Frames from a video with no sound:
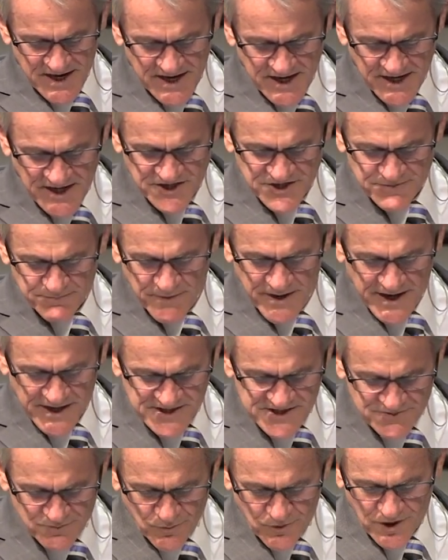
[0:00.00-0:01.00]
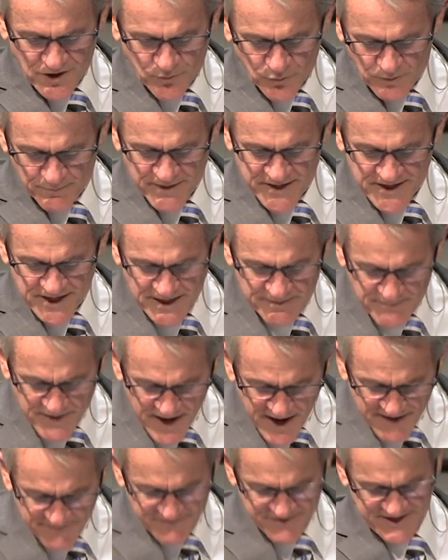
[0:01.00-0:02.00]
Each man's work will become
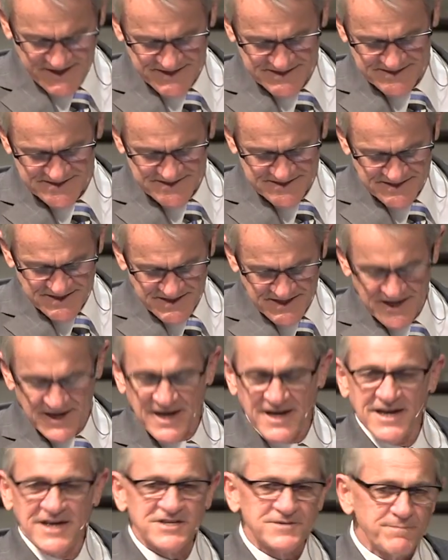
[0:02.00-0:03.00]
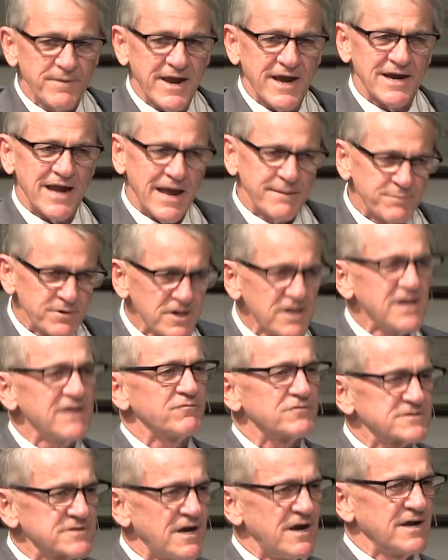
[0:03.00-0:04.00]
evident. Each man, I believe
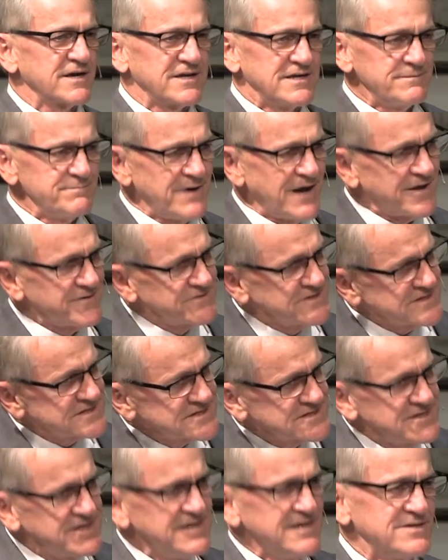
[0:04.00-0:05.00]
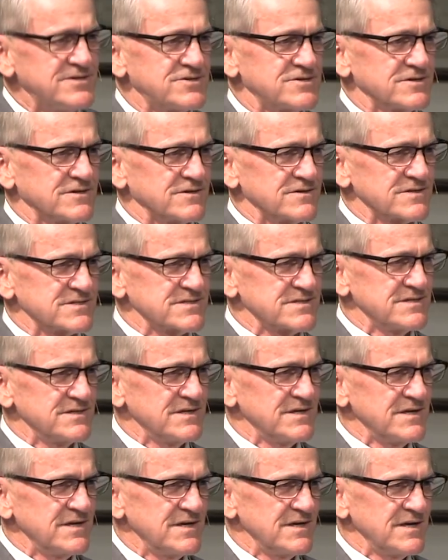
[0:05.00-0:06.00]
we're talking about these teachers,
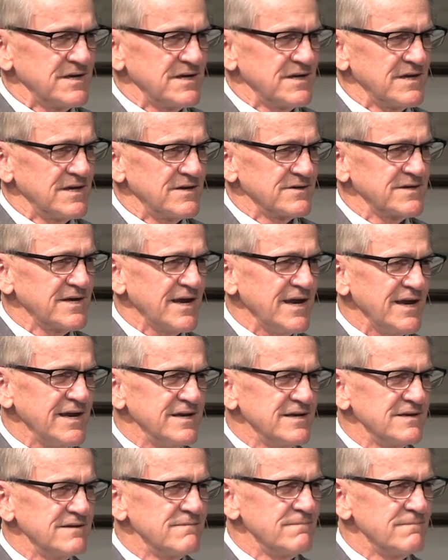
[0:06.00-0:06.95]
okay?